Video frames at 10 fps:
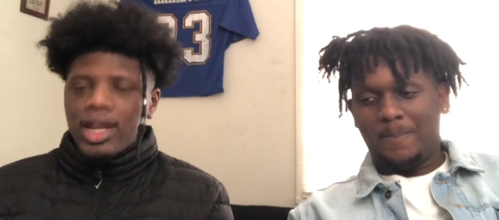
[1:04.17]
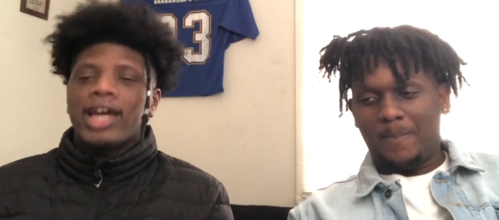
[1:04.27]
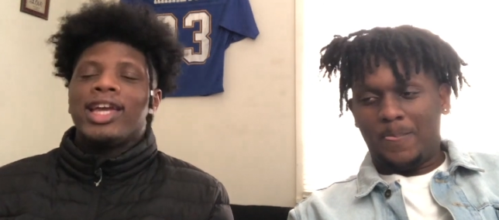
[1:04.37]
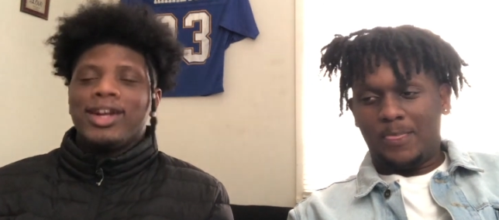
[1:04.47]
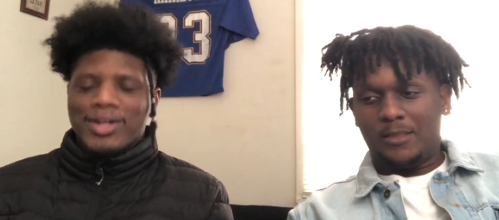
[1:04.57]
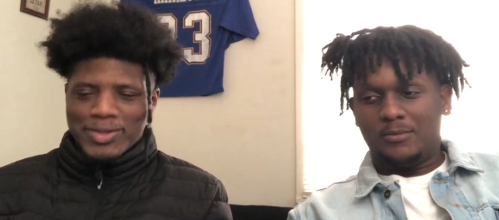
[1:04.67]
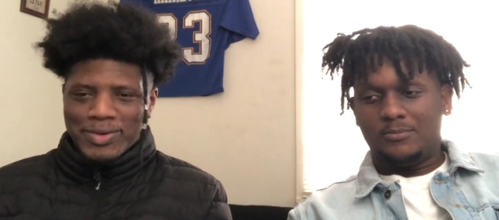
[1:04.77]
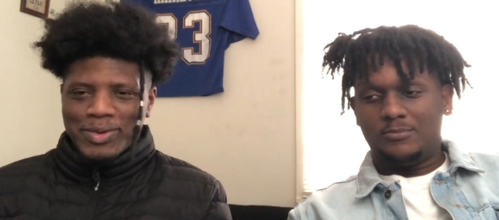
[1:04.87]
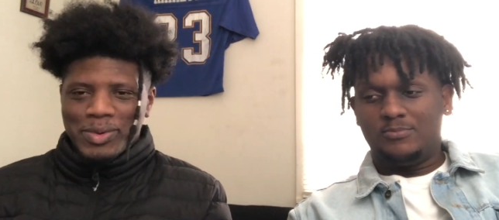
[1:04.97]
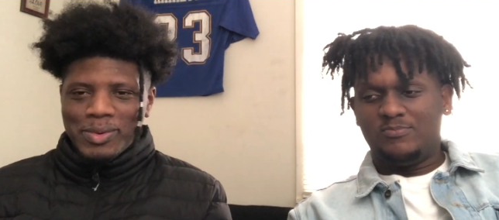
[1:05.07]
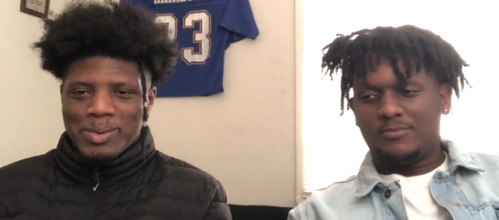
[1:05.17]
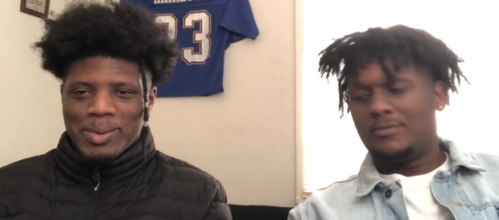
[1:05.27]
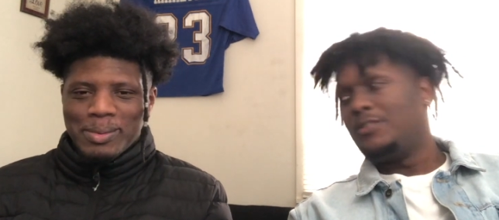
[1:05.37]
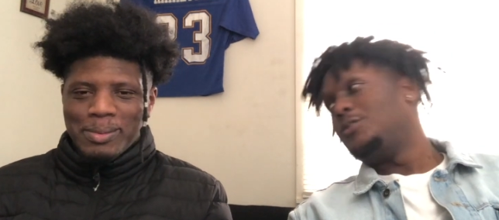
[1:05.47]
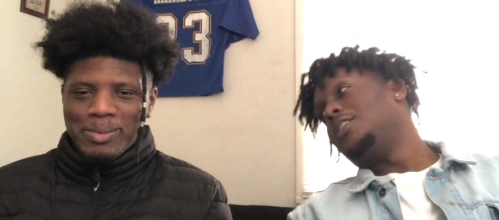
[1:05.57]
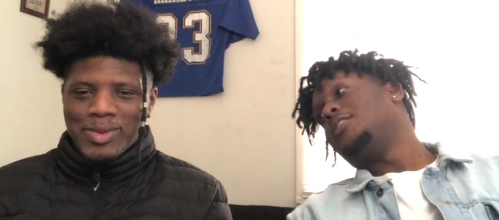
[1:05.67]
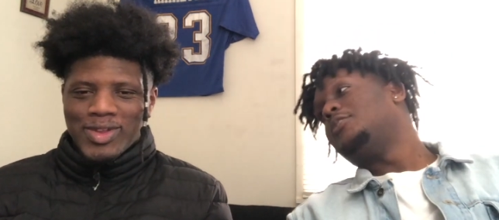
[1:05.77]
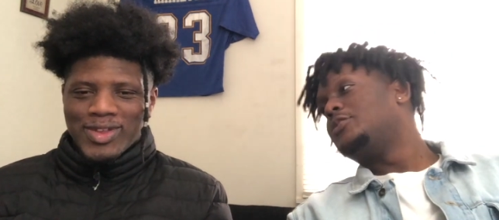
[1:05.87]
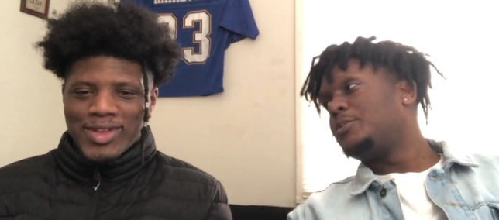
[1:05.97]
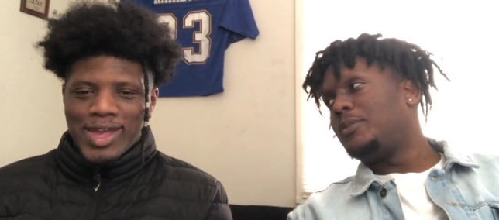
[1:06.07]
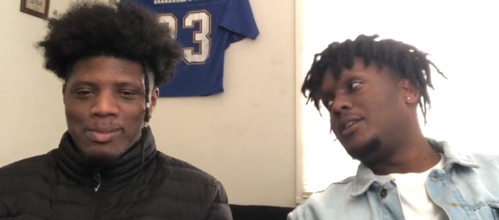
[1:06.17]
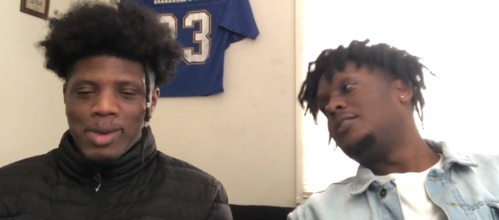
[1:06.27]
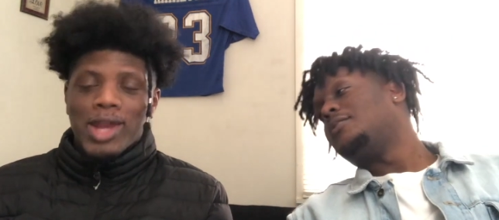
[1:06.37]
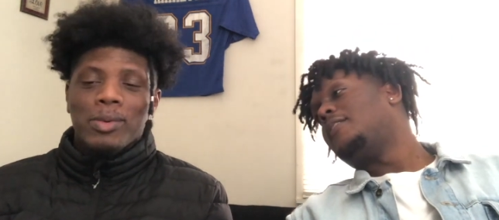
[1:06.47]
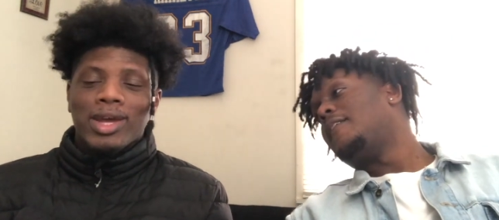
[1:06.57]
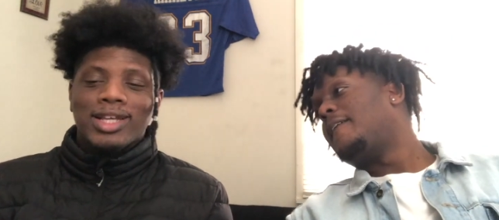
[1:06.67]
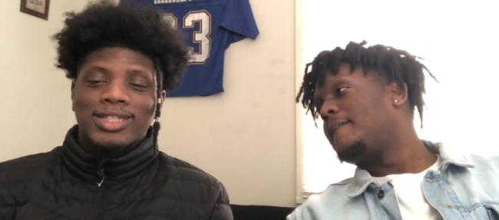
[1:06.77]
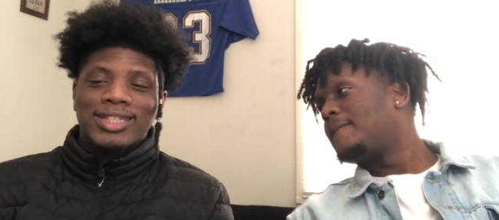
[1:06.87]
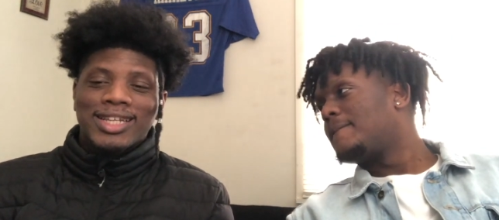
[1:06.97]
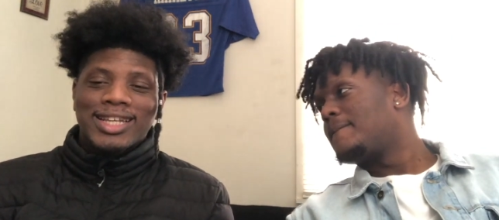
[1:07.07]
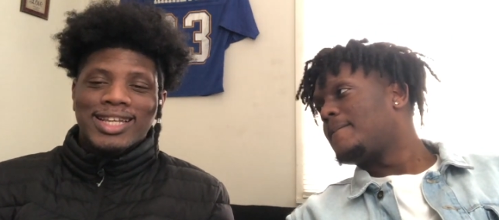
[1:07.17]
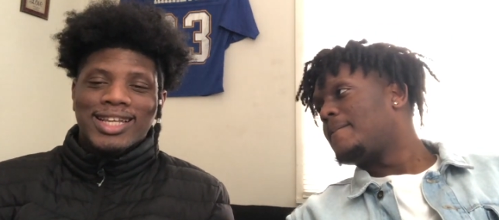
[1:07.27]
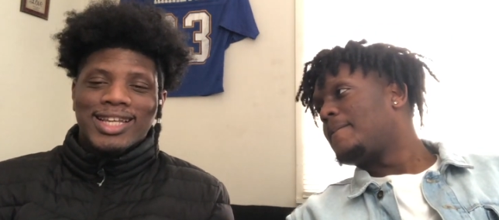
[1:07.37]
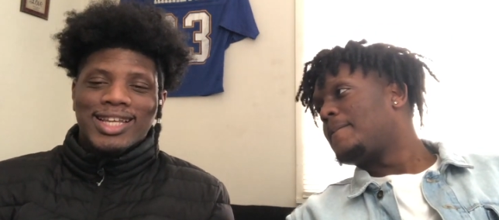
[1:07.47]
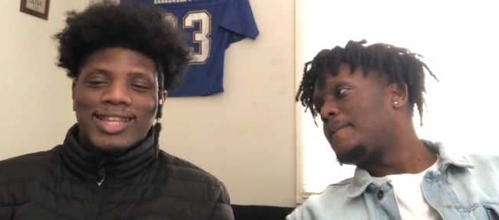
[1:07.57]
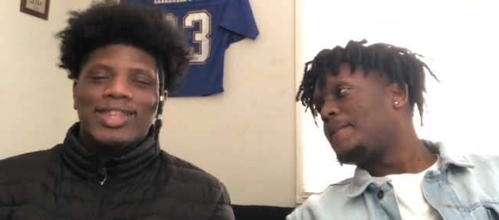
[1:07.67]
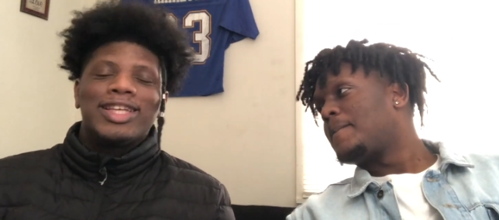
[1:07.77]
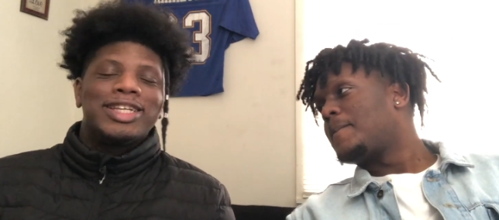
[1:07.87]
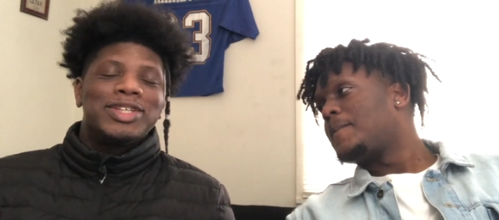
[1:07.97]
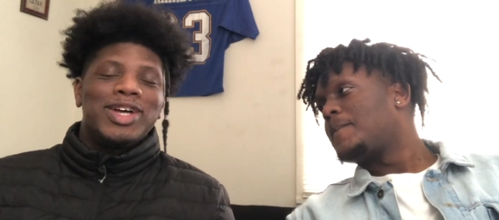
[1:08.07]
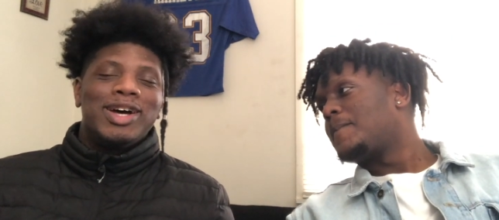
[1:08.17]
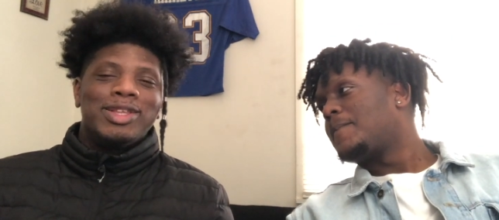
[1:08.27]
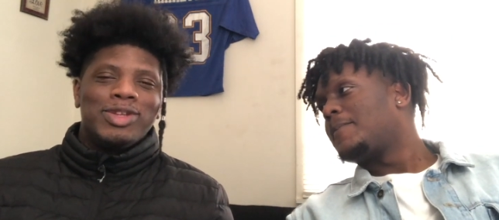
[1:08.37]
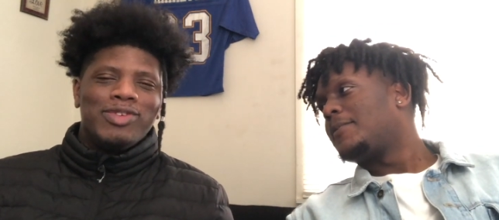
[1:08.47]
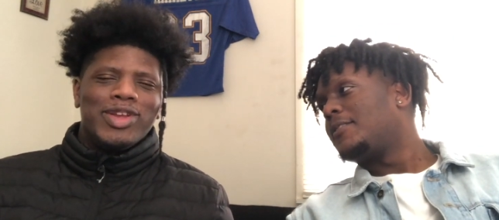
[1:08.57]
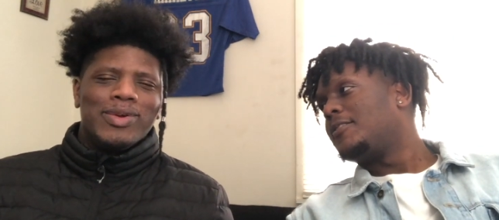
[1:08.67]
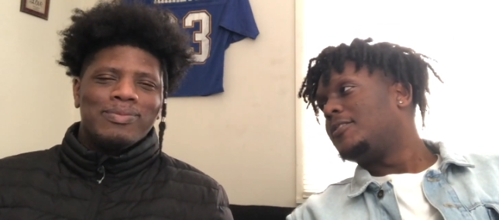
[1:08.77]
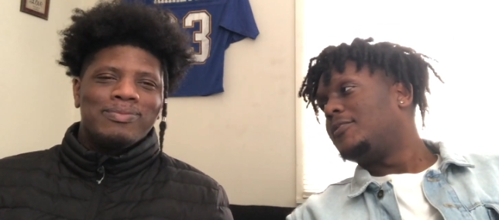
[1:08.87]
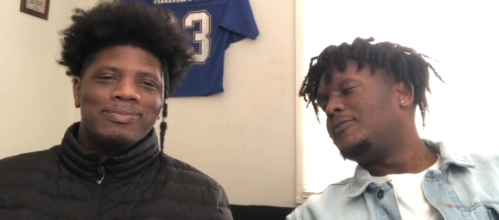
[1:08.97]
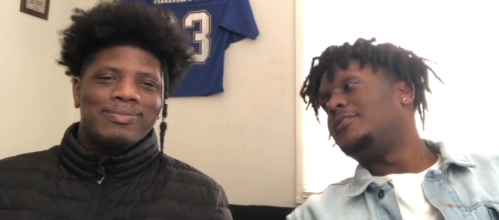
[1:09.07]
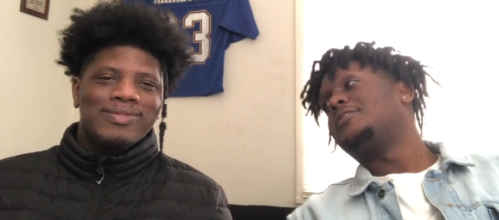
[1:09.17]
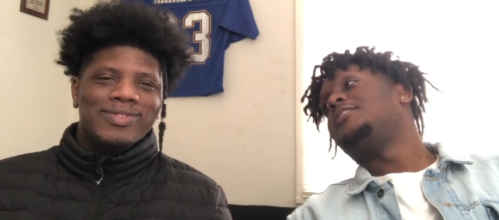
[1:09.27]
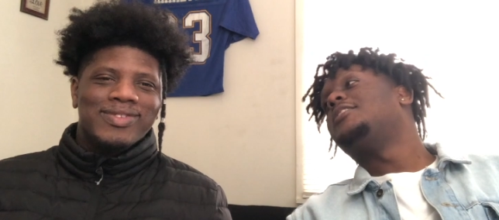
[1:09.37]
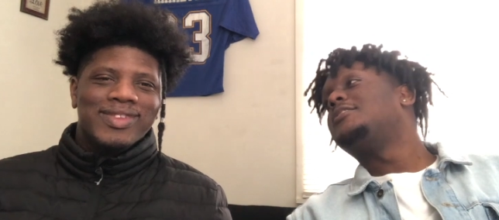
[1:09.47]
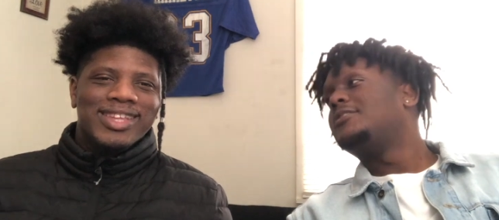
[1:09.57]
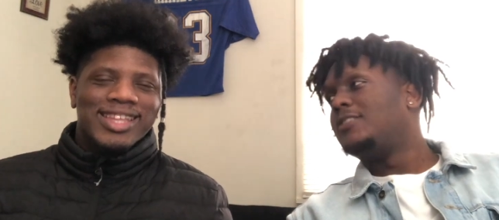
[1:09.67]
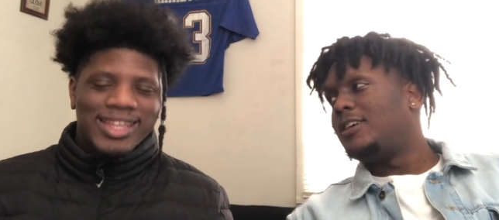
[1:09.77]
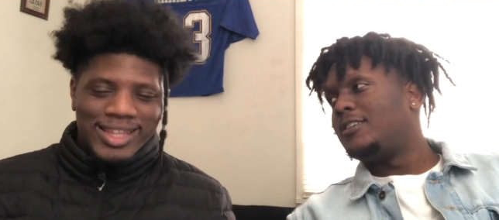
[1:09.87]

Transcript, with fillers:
Speaker 1: I cared. You did. You just brought it up. Anyways. Let's get to the, uh, to the video. Let's get into it,